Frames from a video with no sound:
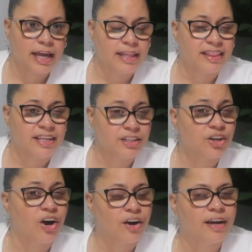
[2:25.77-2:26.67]
And
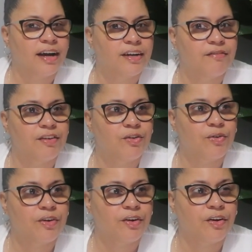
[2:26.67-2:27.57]
these are kind of in
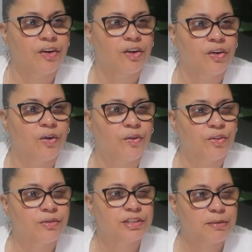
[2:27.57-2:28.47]
order,
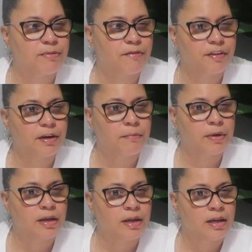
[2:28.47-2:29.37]
although some of them